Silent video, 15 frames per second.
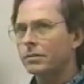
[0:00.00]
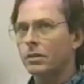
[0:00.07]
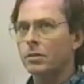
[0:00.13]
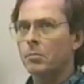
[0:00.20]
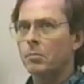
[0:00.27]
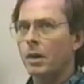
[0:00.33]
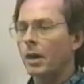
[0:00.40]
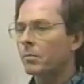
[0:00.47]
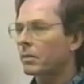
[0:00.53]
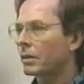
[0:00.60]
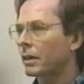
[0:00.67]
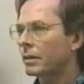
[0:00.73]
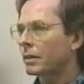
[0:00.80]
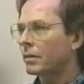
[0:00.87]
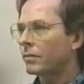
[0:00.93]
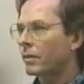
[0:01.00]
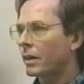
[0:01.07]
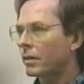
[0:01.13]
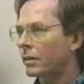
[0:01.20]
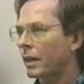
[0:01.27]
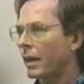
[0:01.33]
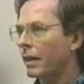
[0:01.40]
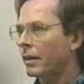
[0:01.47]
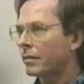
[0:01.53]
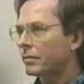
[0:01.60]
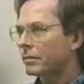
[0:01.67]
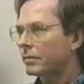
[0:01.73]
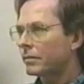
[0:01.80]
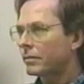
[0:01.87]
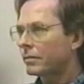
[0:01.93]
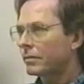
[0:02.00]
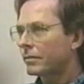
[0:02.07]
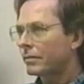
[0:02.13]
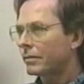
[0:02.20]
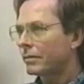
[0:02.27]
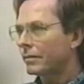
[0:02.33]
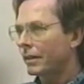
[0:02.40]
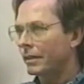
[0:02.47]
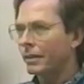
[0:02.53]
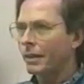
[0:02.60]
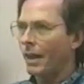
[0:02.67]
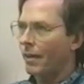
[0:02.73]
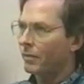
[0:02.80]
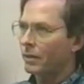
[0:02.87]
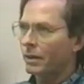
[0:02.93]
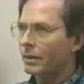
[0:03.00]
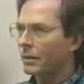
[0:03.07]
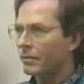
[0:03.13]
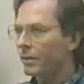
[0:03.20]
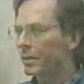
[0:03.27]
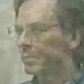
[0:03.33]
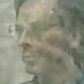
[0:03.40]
so the mom can identify the calf, and the calf can identify the